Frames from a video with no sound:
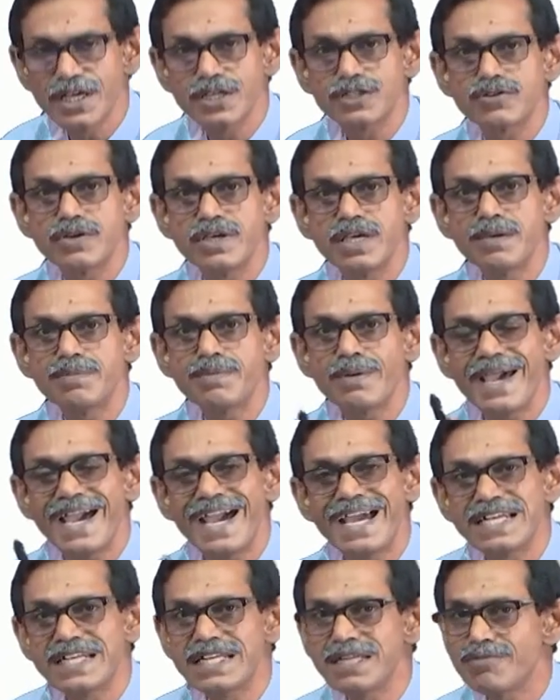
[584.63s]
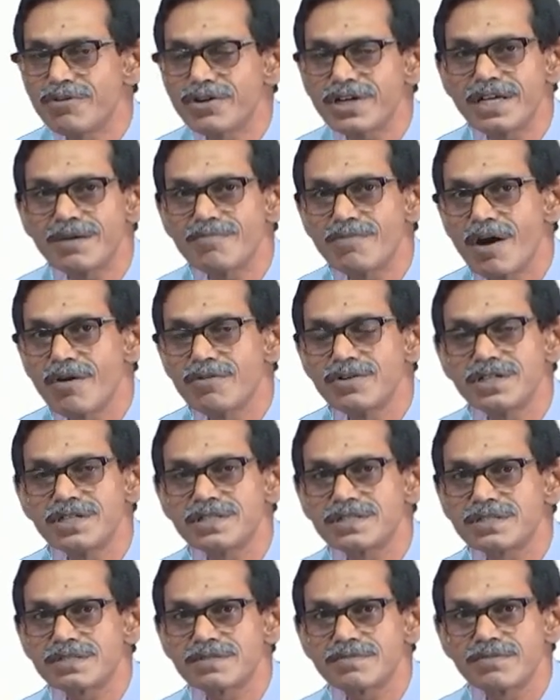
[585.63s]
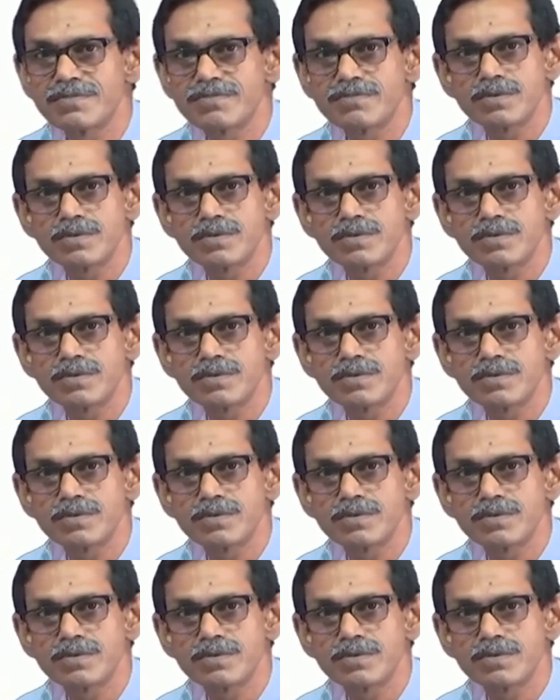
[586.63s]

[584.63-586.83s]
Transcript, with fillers: So, if antibody amount is